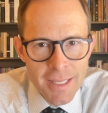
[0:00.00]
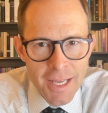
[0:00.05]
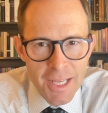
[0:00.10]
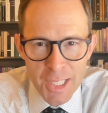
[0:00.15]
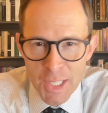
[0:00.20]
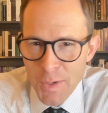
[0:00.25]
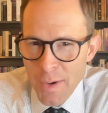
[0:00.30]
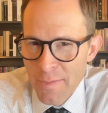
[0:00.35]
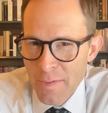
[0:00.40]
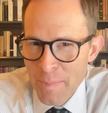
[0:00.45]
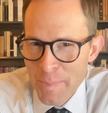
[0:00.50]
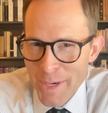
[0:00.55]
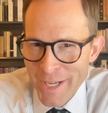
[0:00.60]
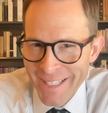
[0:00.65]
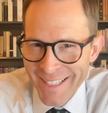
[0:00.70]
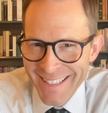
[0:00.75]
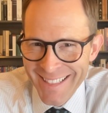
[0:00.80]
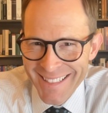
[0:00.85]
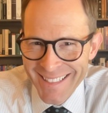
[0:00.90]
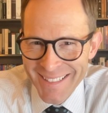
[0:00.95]
Hello,
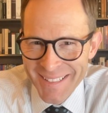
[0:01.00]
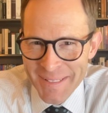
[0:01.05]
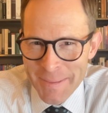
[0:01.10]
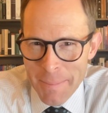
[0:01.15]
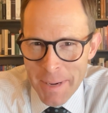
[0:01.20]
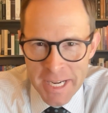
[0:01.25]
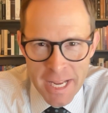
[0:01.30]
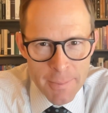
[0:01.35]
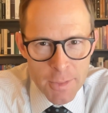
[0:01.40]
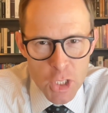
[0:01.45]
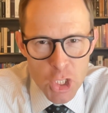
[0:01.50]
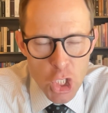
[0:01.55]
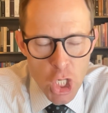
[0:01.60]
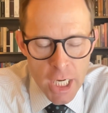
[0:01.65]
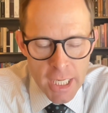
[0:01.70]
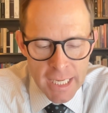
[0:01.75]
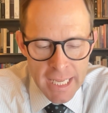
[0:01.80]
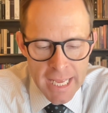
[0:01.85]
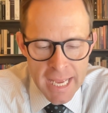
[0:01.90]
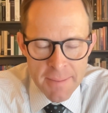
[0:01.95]
everybody. My name is
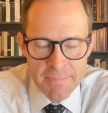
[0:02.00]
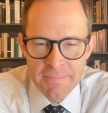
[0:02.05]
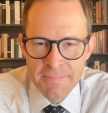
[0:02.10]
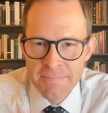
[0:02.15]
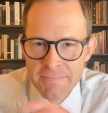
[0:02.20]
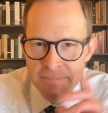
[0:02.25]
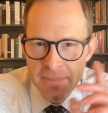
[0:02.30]
John Lamb,